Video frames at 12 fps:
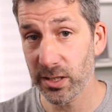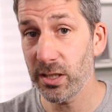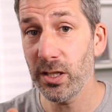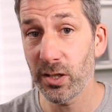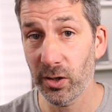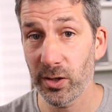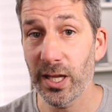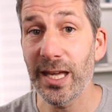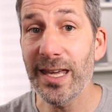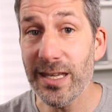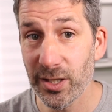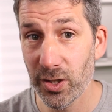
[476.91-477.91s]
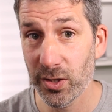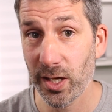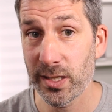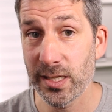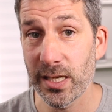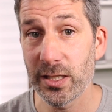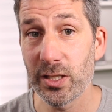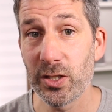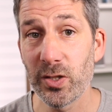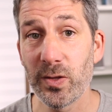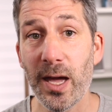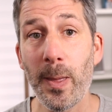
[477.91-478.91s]
Actually, you know, it is a good idea to
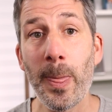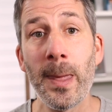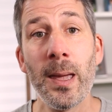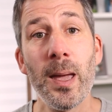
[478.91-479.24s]
do that,